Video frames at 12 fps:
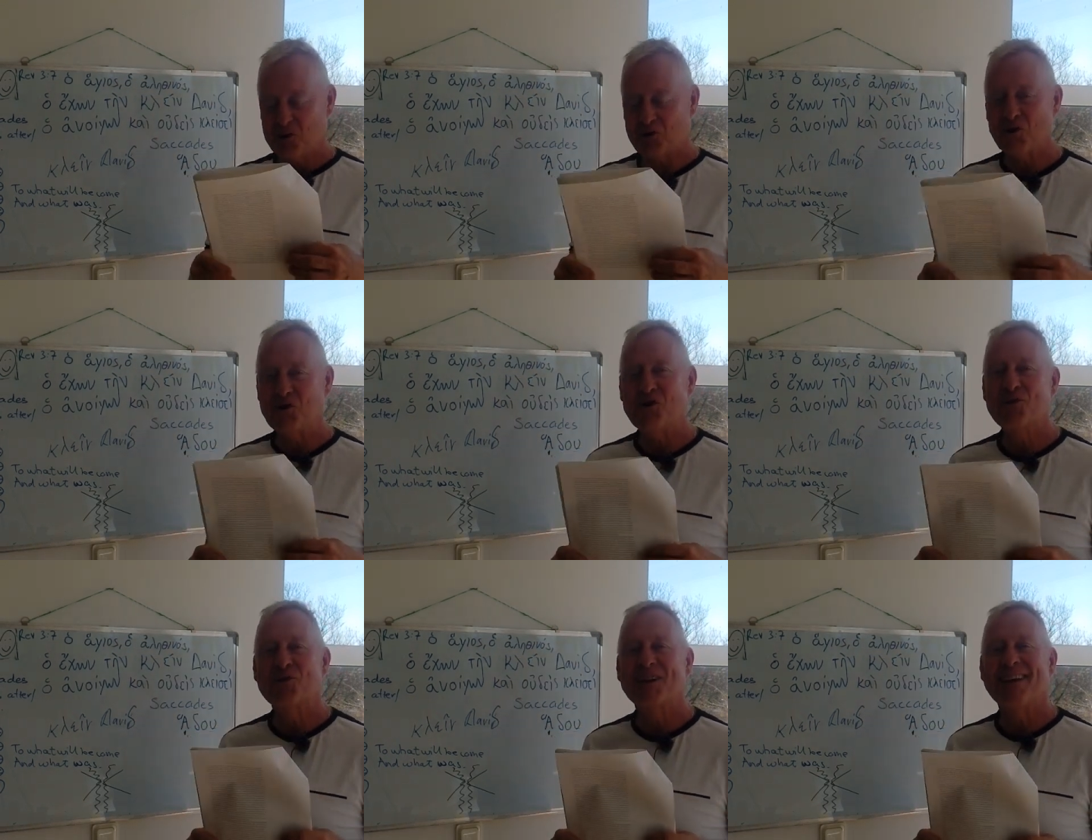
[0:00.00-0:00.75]
to
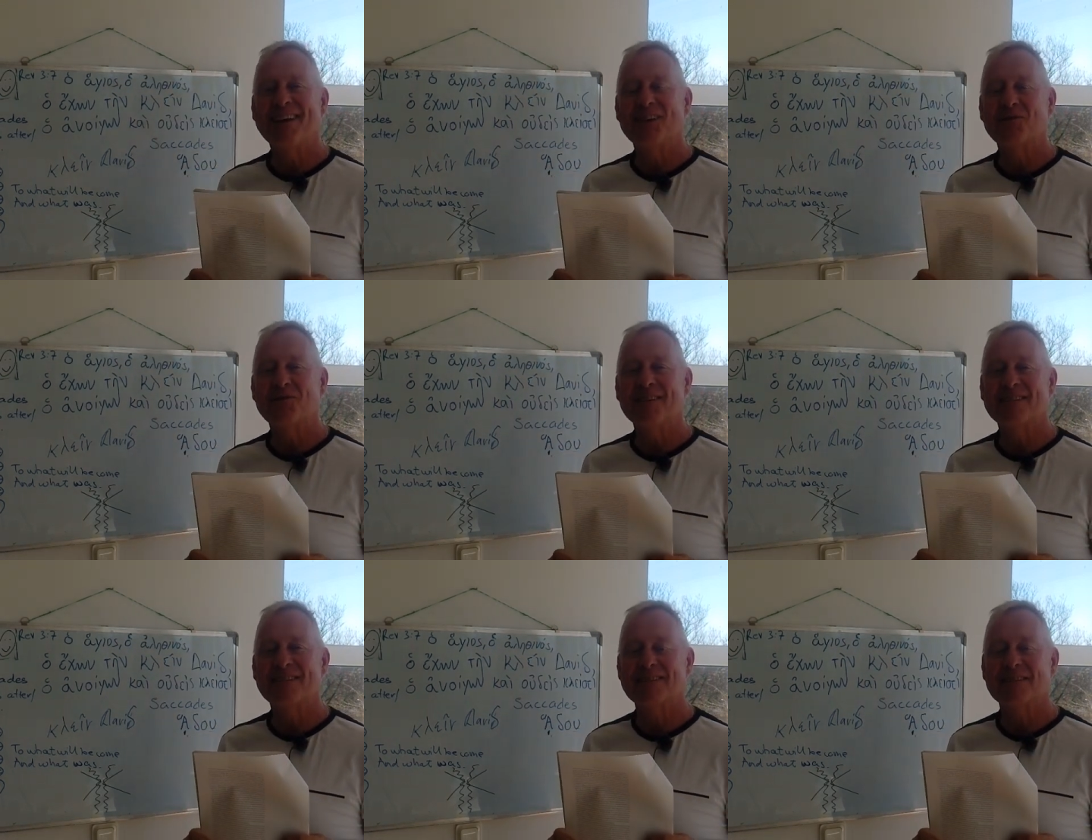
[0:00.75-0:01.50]
look into
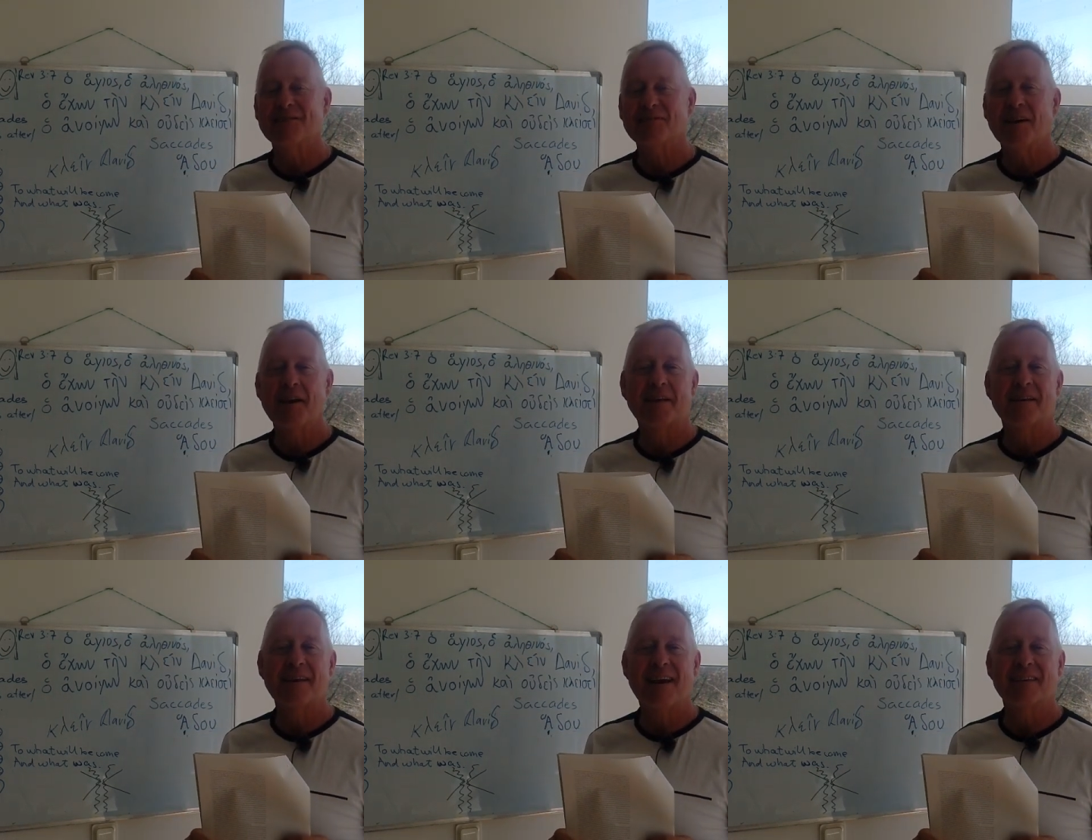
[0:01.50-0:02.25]
this
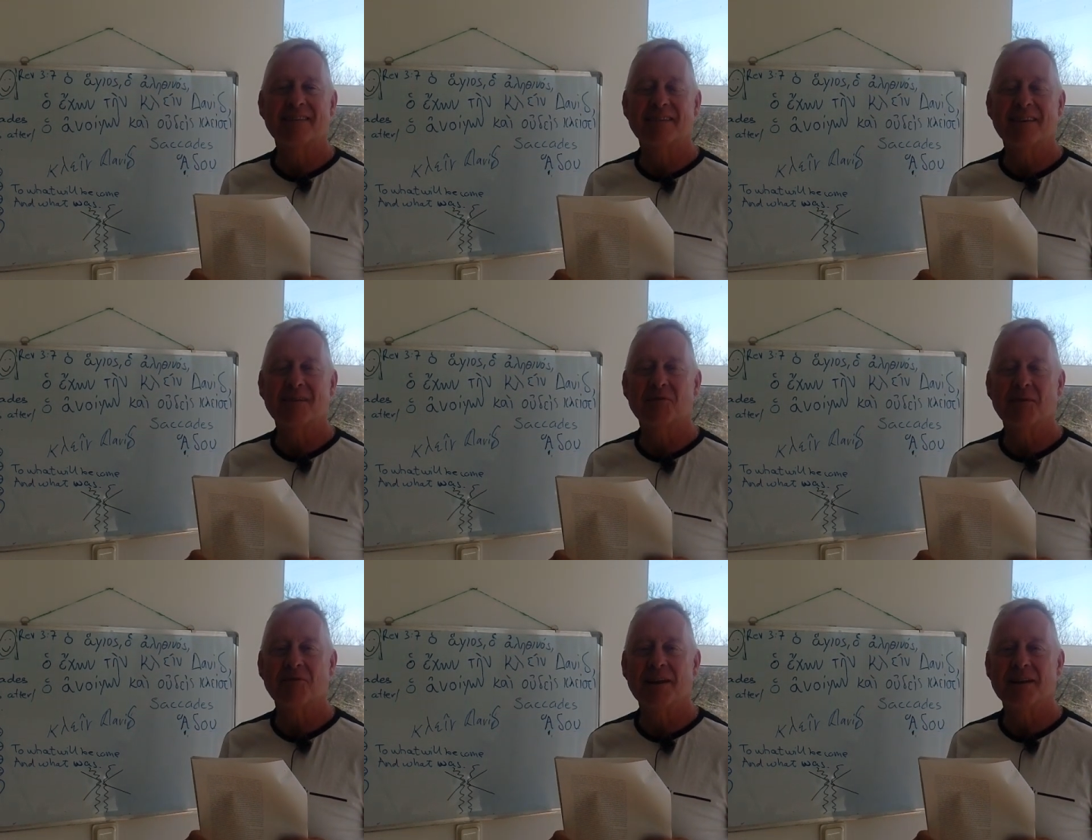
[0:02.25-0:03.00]

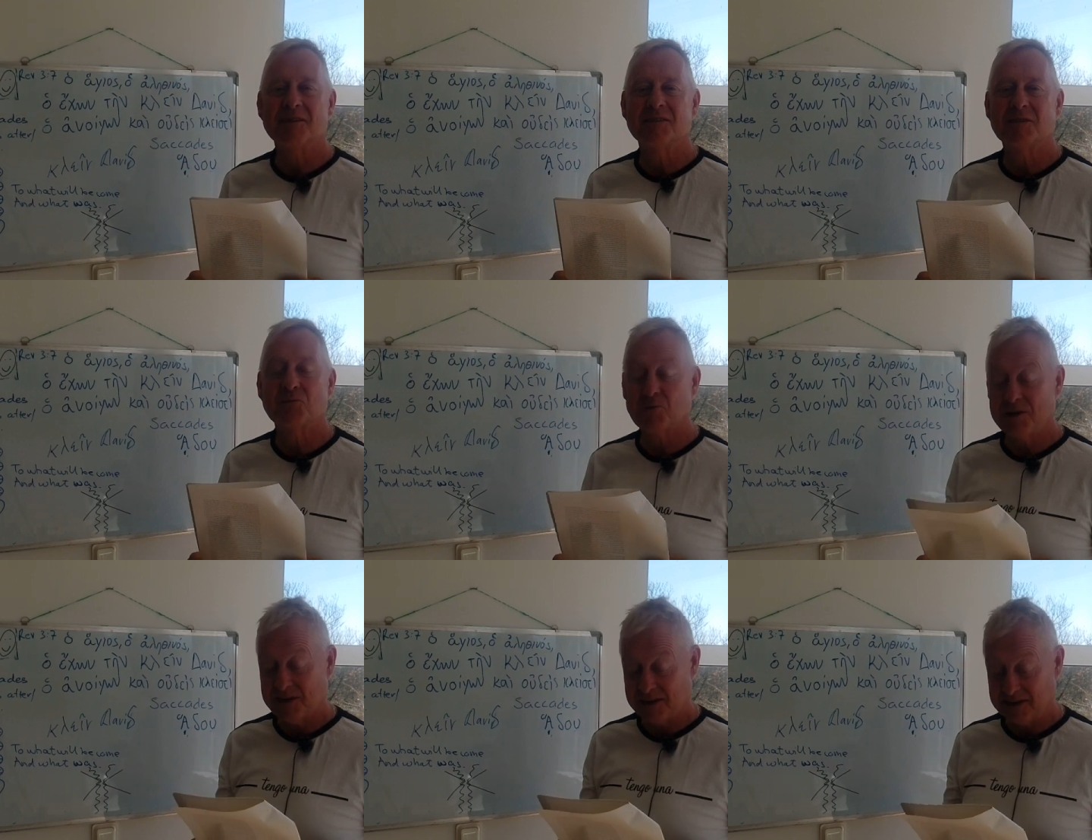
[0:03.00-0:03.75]
fantastic revelation,
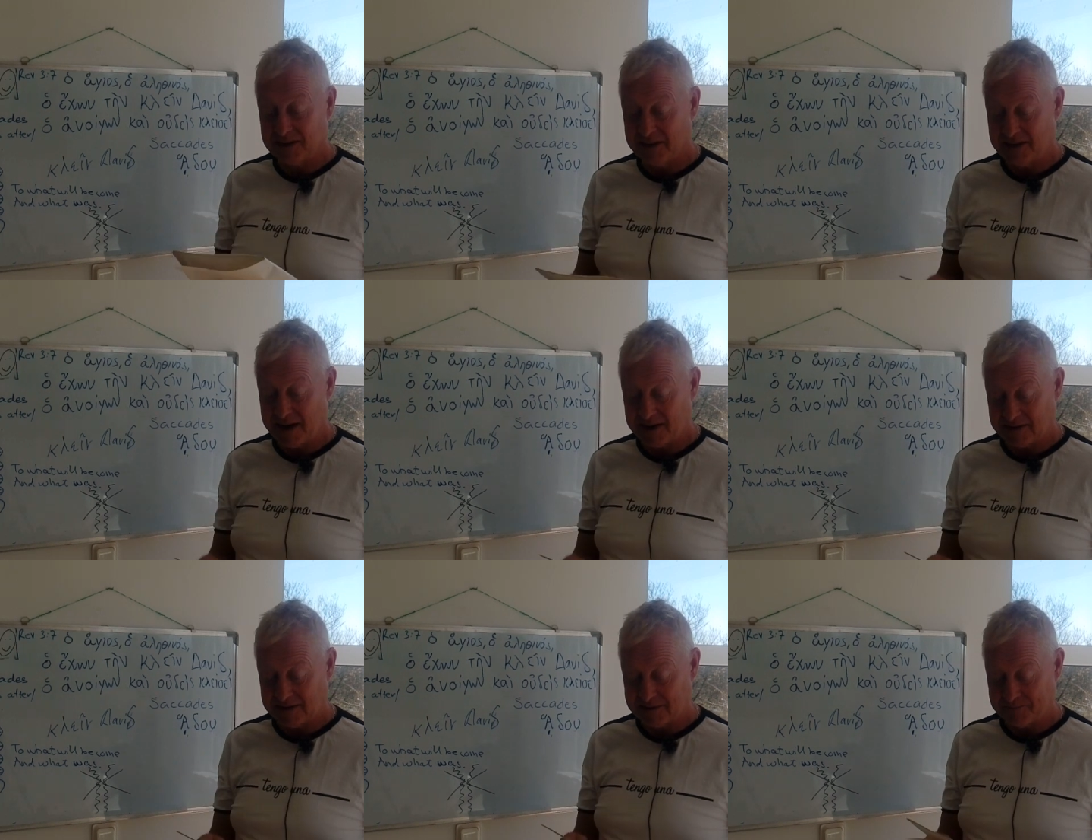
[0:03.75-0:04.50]
which is the
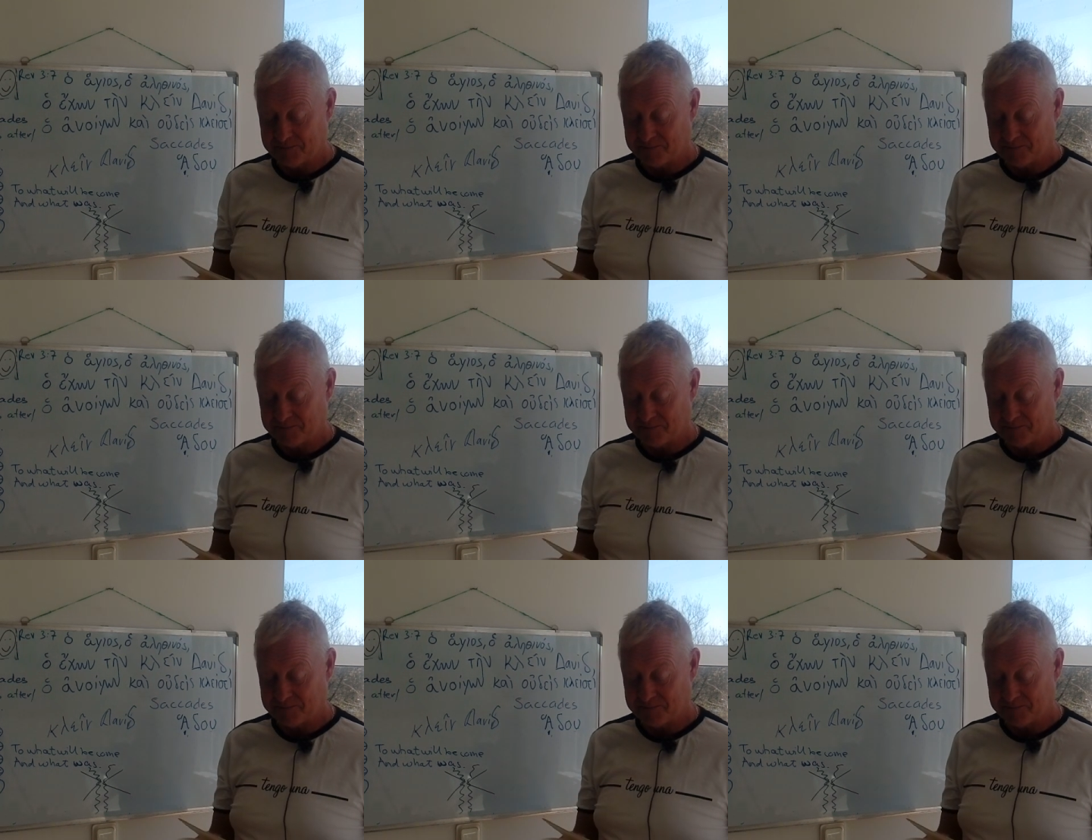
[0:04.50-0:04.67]
text.